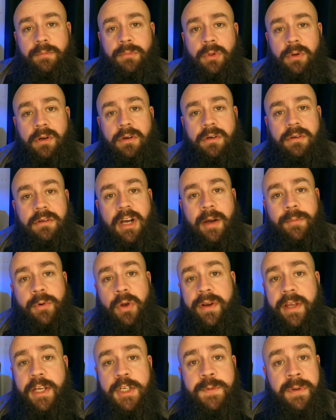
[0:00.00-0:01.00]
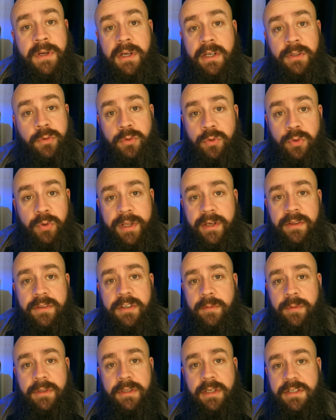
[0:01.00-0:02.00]
I'm not an expert, I don't know
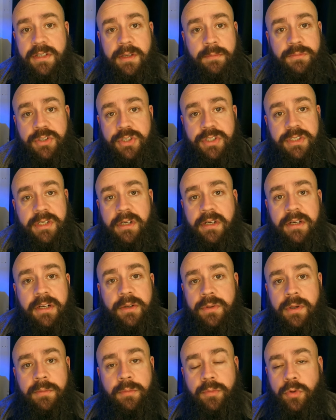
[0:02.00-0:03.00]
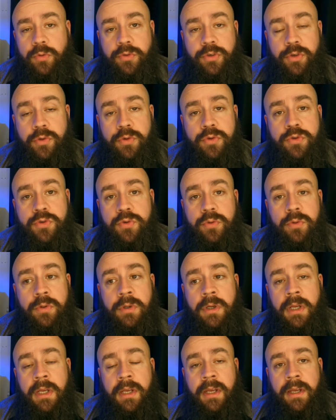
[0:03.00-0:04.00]
anything about this, I'm just starting out, I'm all new, so